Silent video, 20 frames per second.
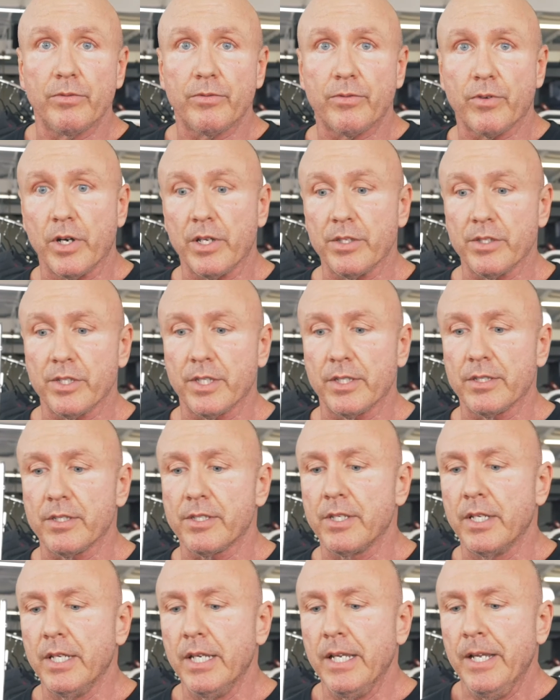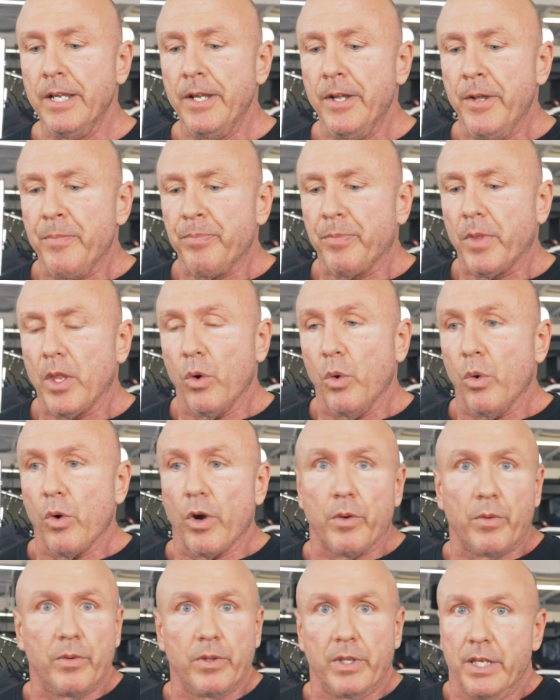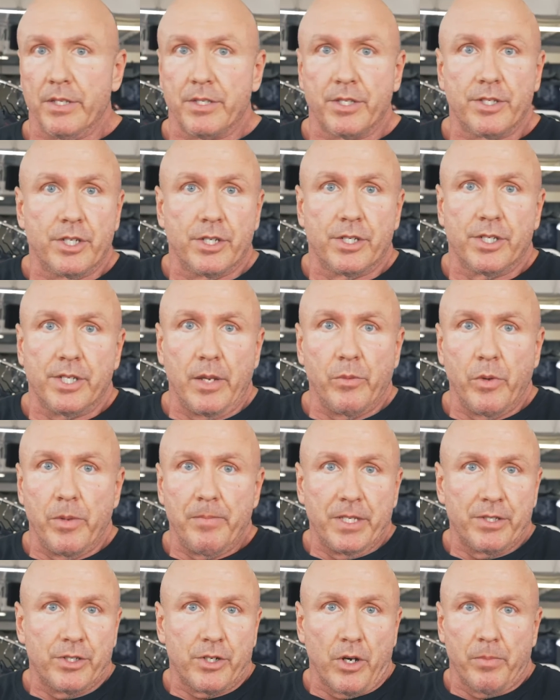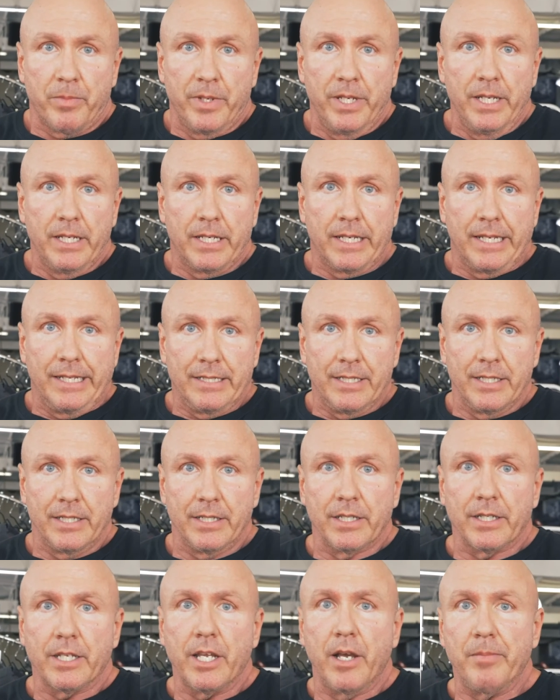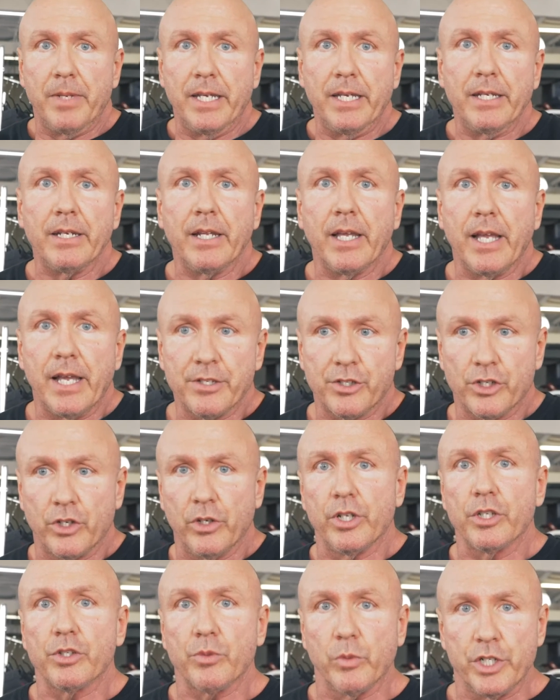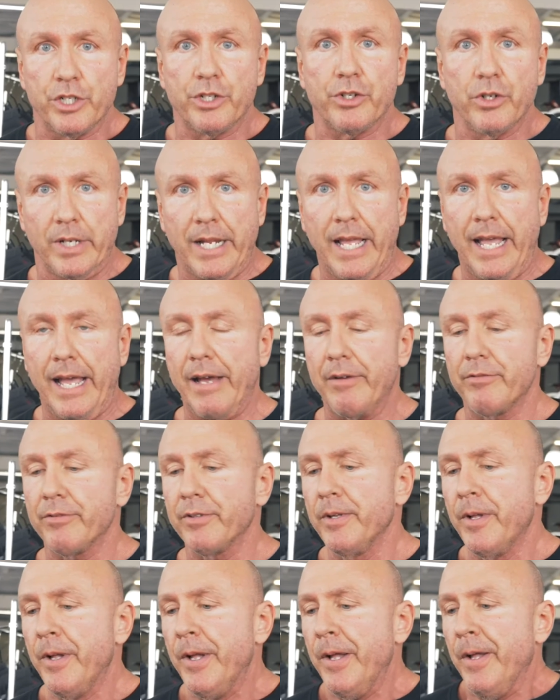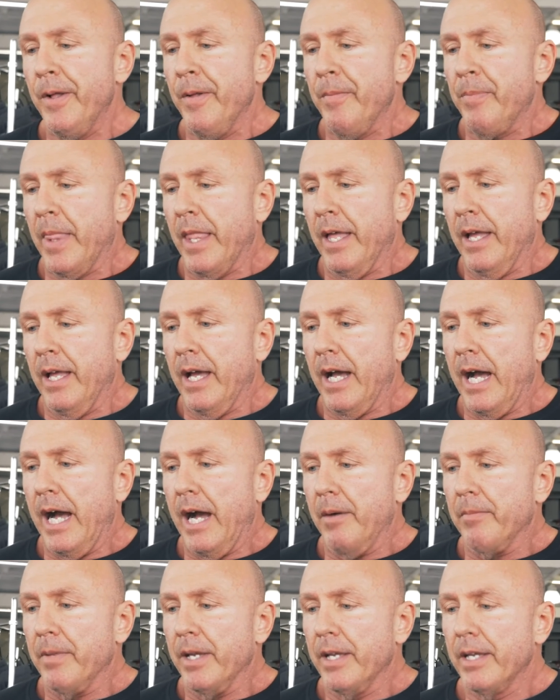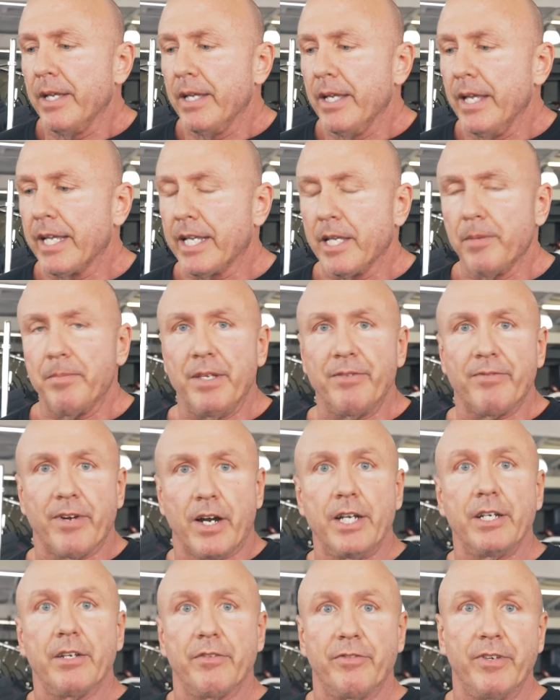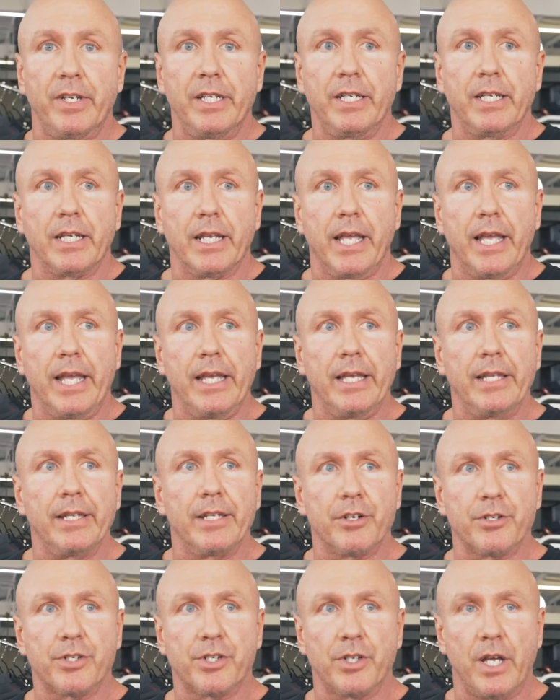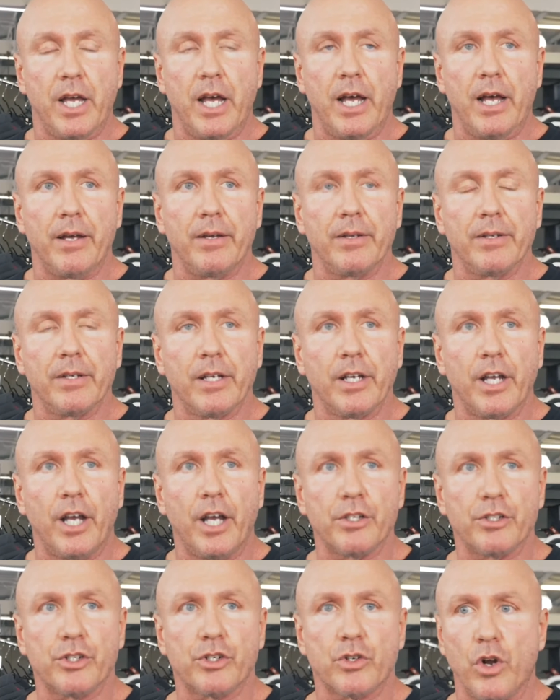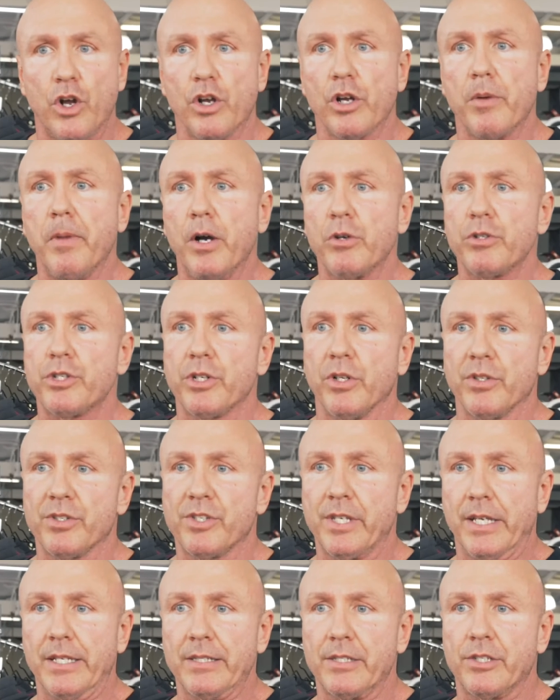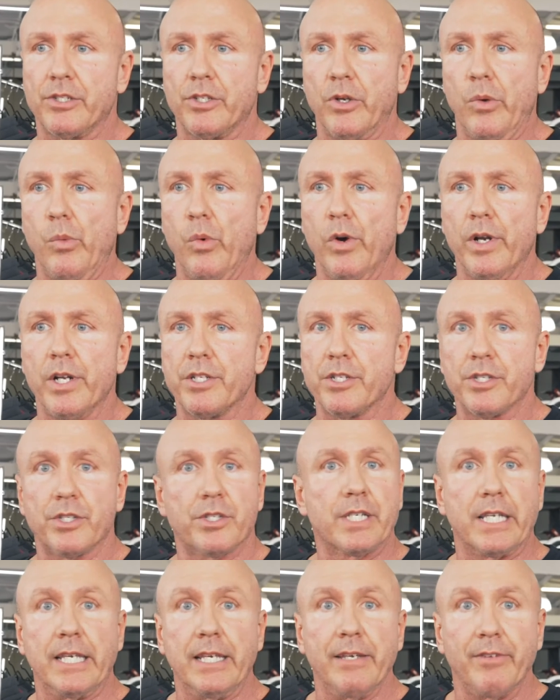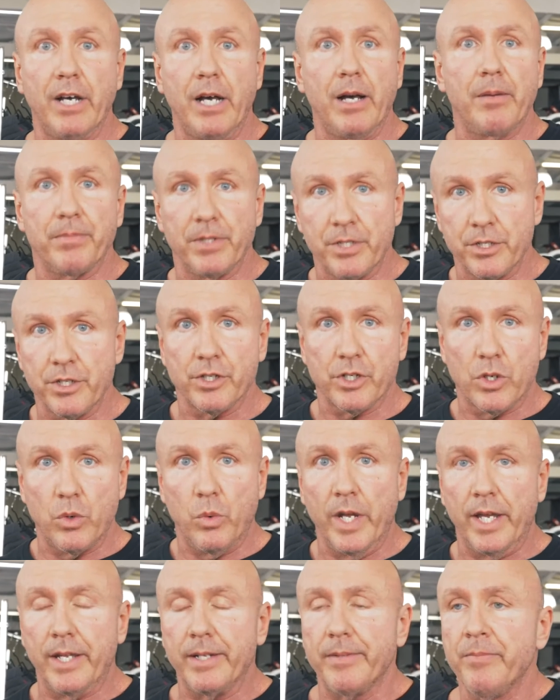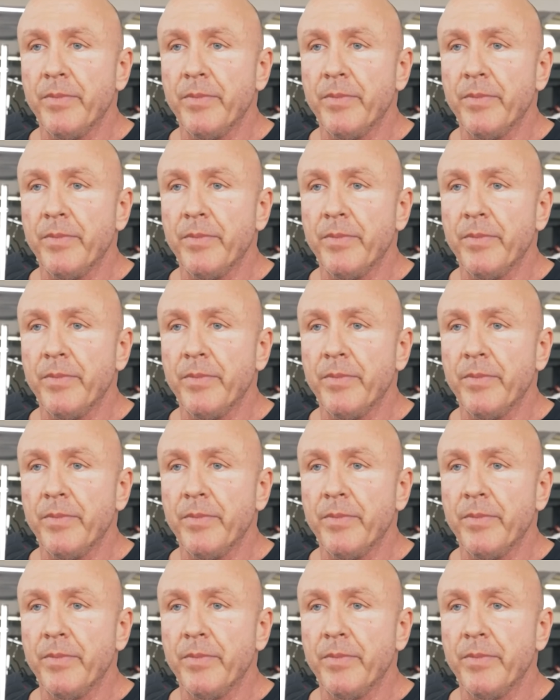for instance, or let's just say we missed our peak and didn't come in as good as we should have. It can be very defeating, and there's a strong emotional sense to want to just give up and just quit.